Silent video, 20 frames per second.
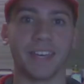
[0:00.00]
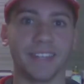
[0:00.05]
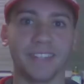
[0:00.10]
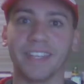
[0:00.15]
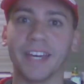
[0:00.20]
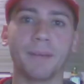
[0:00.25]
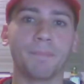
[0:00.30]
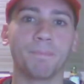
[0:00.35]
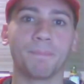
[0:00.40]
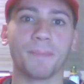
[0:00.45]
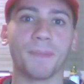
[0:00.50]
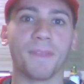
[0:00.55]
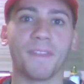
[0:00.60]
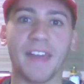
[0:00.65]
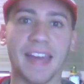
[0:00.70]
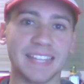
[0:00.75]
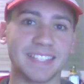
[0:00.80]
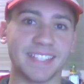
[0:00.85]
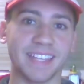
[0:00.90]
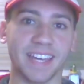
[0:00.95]
Yup,
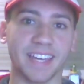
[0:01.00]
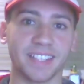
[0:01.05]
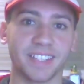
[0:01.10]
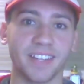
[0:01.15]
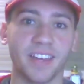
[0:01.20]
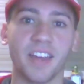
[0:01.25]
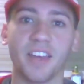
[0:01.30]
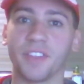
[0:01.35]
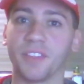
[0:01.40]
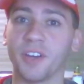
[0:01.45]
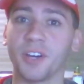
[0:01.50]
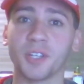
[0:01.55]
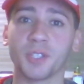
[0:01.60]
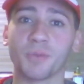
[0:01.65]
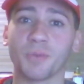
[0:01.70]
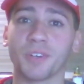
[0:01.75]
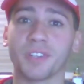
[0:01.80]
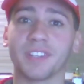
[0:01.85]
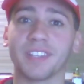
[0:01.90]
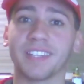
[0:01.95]
that's it.
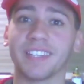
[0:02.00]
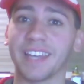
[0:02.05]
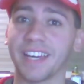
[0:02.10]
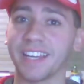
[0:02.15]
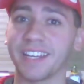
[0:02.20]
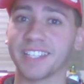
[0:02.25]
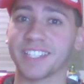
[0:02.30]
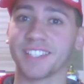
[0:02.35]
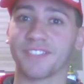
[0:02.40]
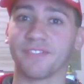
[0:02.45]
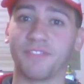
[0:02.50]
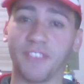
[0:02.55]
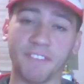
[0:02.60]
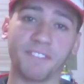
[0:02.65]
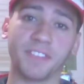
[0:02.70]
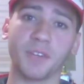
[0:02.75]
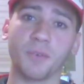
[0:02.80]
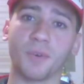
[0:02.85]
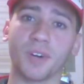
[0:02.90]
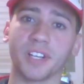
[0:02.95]
Those were the latest
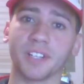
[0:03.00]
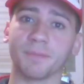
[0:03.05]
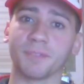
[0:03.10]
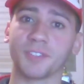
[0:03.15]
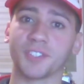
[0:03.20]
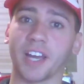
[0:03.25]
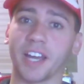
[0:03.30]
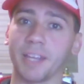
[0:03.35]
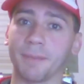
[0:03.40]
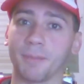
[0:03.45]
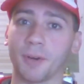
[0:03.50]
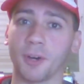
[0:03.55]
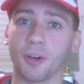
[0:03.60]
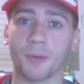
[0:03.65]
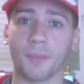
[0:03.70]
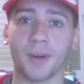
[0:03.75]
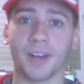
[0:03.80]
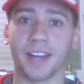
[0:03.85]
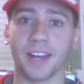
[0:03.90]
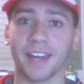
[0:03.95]
51 shiny
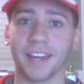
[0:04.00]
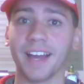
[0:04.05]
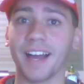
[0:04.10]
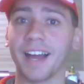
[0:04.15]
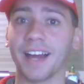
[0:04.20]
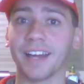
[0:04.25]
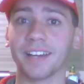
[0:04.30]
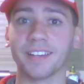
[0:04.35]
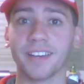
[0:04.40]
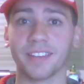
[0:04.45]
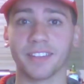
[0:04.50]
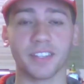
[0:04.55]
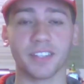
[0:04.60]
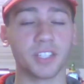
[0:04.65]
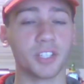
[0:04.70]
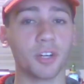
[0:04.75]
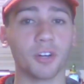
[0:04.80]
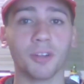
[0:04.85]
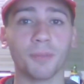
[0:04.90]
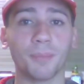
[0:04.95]
Pokemon I got,
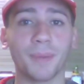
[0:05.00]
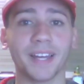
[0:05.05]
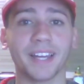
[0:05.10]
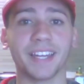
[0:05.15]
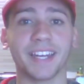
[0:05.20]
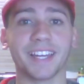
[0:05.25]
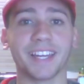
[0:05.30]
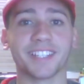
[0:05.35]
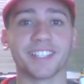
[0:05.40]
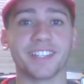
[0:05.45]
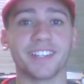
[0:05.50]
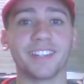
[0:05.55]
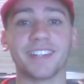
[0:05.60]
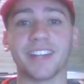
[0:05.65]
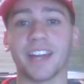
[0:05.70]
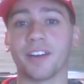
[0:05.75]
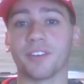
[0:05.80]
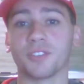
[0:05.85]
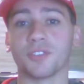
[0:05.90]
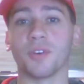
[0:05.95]
that total my collection
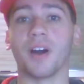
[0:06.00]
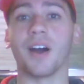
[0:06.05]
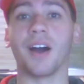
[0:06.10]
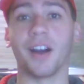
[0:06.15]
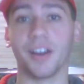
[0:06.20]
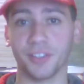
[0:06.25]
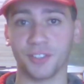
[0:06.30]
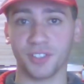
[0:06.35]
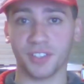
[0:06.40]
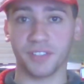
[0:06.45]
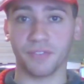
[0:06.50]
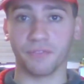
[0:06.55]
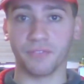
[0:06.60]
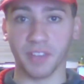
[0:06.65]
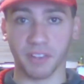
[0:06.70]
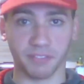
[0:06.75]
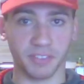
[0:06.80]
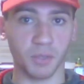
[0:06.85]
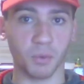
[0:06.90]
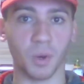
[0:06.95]
now to
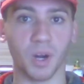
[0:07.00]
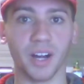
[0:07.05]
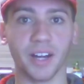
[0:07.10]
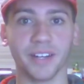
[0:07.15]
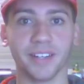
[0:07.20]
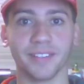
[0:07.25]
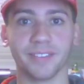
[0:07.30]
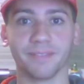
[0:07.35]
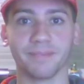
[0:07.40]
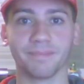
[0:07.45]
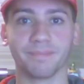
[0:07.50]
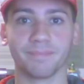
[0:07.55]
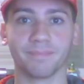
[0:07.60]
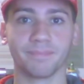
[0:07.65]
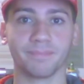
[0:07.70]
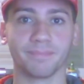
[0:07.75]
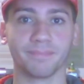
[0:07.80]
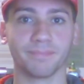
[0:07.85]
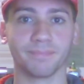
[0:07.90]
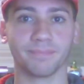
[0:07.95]
151.
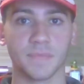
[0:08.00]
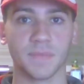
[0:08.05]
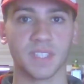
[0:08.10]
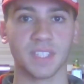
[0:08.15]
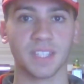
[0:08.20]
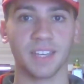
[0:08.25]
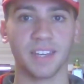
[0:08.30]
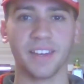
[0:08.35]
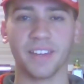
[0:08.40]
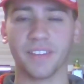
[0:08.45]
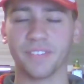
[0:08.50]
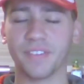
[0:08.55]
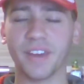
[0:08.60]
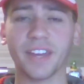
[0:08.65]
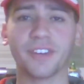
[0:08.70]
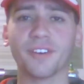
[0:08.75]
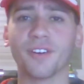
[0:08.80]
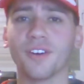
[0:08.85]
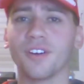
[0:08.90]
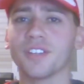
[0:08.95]

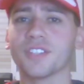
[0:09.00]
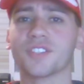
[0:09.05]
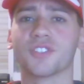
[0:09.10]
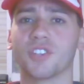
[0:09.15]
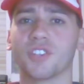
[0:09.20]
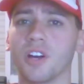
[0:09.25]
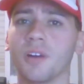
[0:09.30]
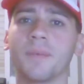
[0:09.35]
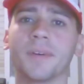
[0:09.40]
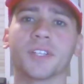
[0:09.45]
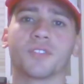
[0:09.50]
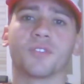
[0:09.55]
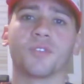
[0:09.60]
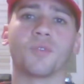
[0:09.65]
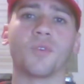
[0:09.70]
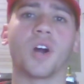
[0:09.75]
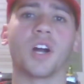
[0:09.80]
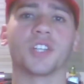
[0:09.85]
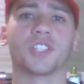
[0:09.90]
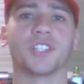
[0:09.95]
Thank you all so much for
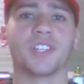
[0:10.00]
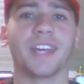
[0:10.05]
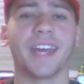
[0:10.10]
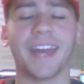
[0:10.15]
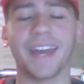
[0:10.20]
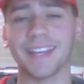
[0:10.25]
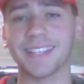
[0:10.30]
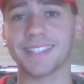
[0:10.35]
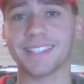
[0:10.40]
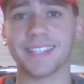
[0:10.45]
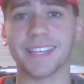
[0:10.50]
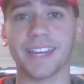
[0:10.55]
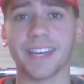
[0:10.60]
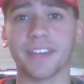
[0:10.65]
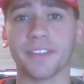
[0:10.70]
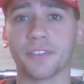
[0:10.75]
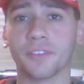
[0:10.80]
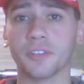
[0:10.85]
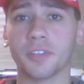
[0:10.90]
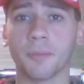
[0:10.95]
watching and
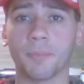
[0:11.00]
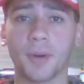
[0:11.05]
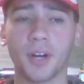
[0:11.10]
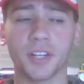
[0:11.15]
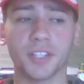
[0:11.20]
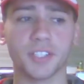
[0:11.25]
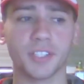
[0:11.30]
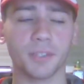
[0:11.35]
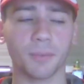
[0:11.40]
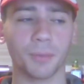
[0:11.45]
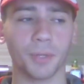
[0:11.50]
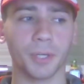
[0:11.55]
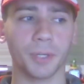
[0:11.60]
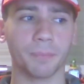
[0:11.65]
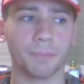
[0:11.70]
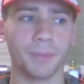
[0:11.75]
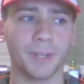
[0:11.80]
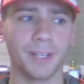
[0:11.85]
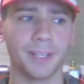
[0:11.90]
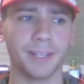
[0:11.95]
sticking through the parts that
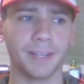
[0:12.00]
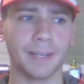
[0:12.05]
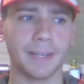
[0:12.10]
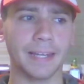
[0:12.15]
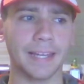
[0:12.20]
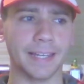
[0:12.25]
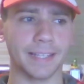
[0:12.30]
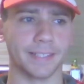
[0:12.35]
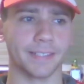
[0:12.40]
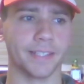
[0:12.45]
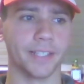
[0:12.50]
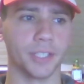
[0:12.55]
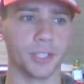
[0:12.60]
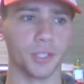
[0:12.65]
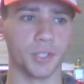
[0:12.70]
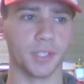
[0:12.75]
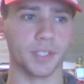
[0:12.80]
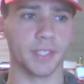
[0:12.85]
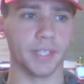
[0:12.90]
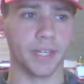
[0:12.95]
were a little less
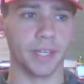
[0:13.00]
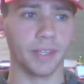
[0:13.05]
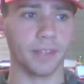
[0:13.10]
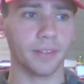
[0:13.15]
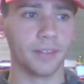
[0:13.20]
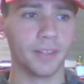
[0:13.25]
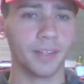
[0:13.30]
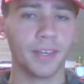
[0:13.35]
interesting.